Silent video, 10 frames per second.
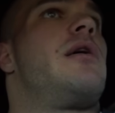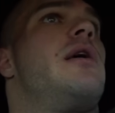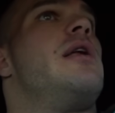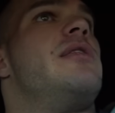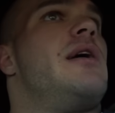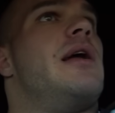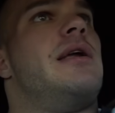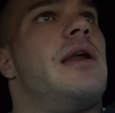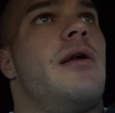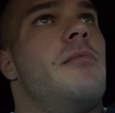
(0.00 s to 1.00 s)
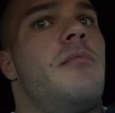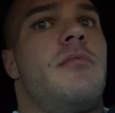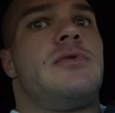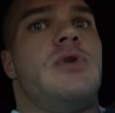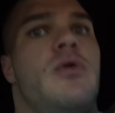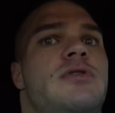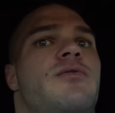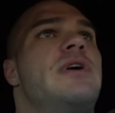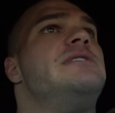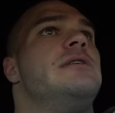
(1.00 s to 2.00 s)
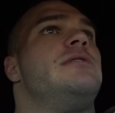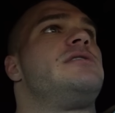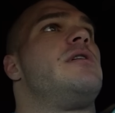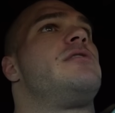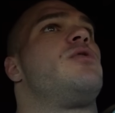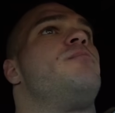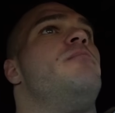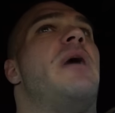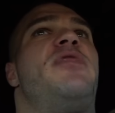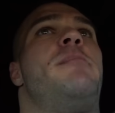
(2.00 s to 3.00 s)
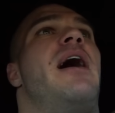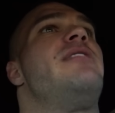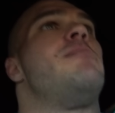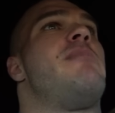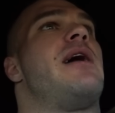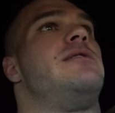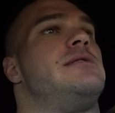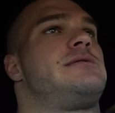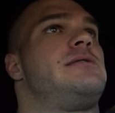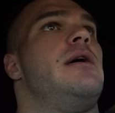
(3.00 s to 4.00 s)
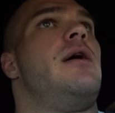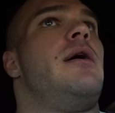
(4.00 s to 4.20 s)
didn't think I needed them. So there's a reason. There's a method behind the madness.